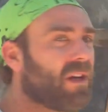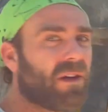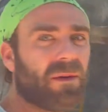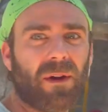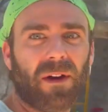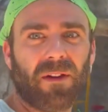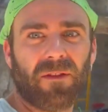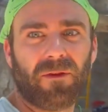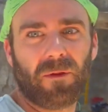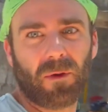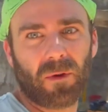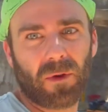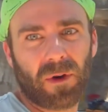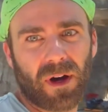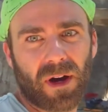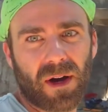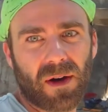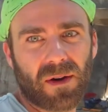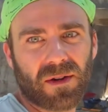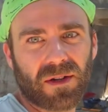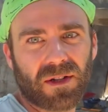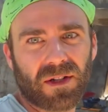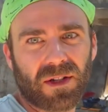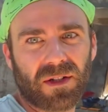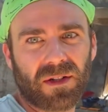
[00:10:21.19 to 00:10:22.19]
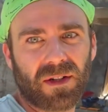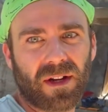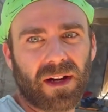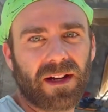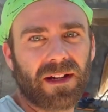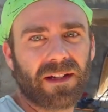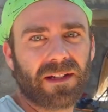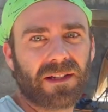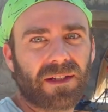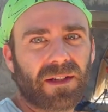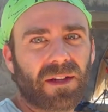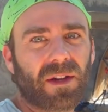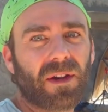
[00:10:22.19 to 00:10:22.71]
about 4 hours
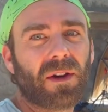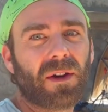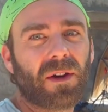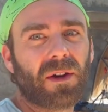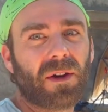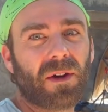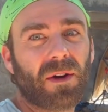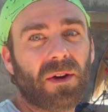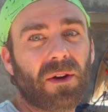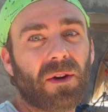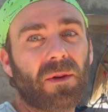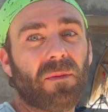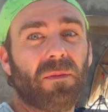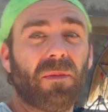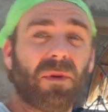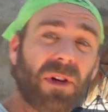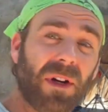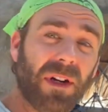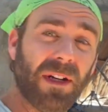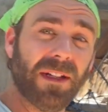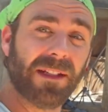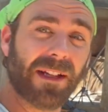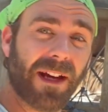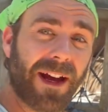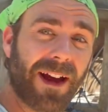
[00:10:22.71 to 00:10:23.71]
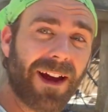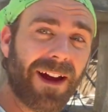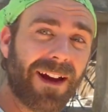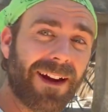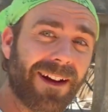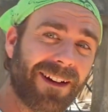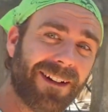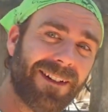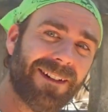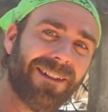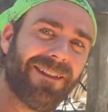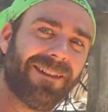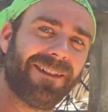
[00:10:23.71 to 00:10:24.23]
straight, so pretty
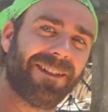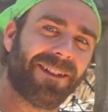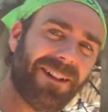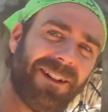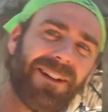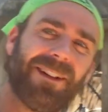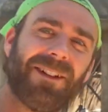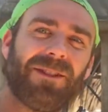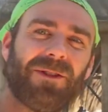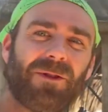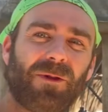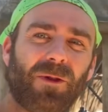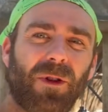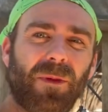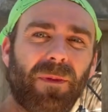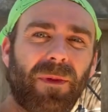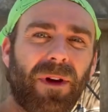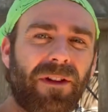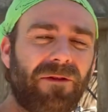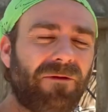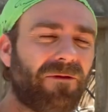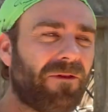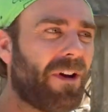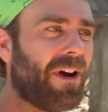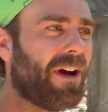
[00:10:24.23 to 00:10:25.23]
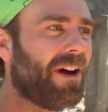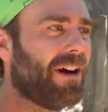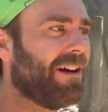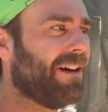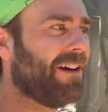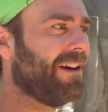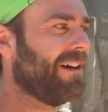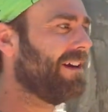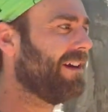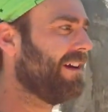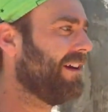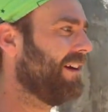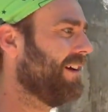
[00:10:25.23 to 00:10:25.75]
tired. Gonna enjoy my
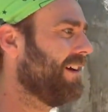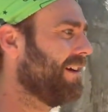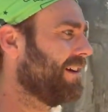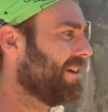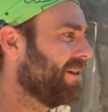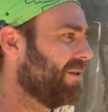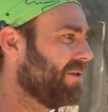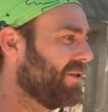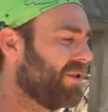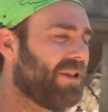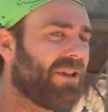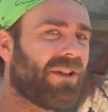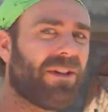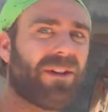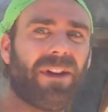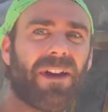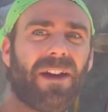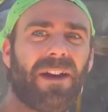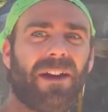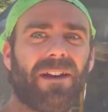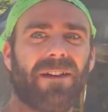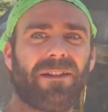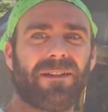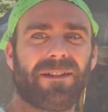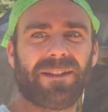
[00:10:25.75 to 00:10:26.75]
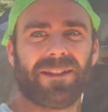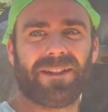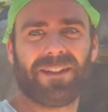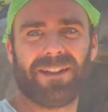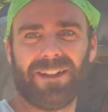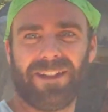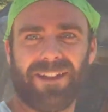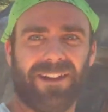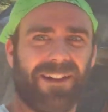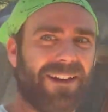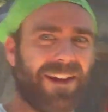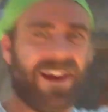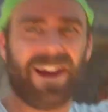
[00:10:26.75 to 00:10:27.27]
Friday, go chill out,
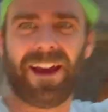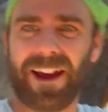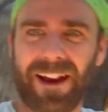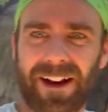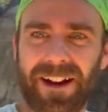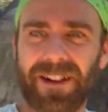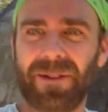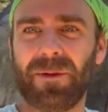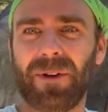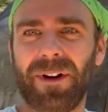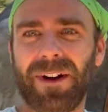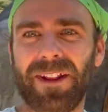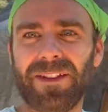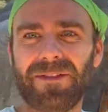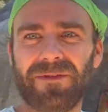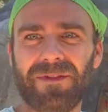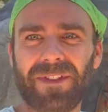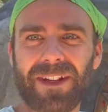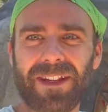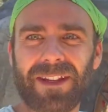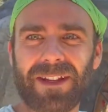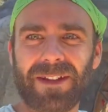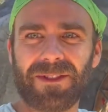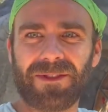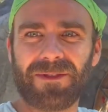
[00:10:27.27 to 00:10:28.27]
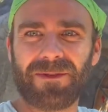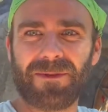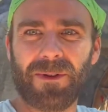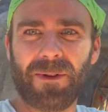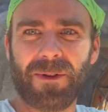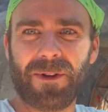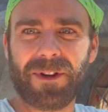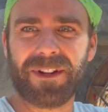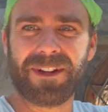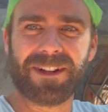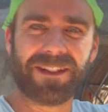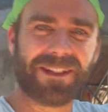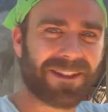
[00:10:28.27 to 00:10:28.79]
edit one of the videos for
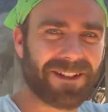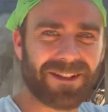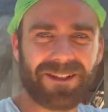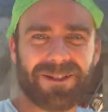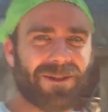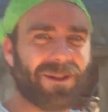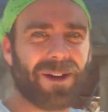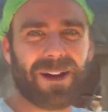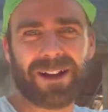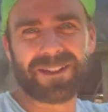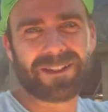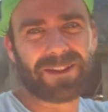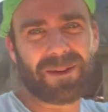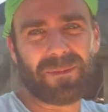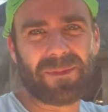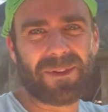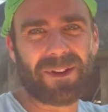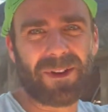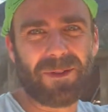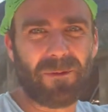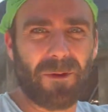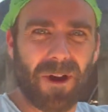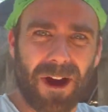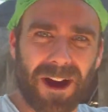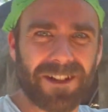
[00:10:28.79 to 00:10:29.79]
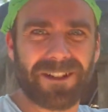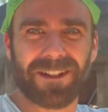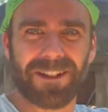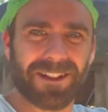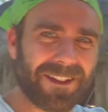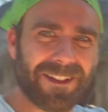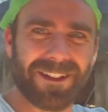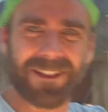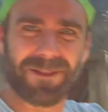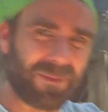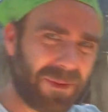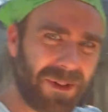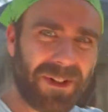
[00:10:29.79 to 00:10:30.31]
you so you got something to watch on
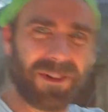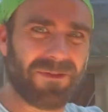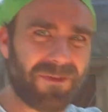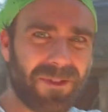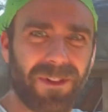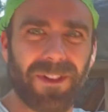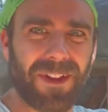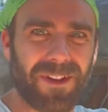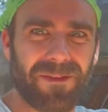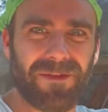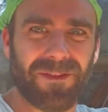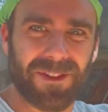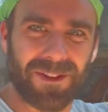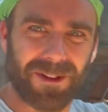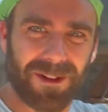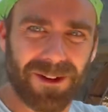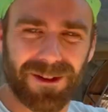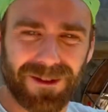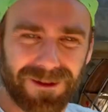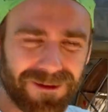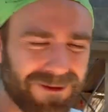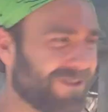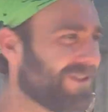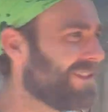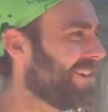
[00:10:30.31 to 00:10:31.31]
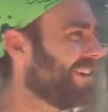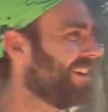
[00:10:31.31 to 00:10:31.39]
this beautiful afternoon.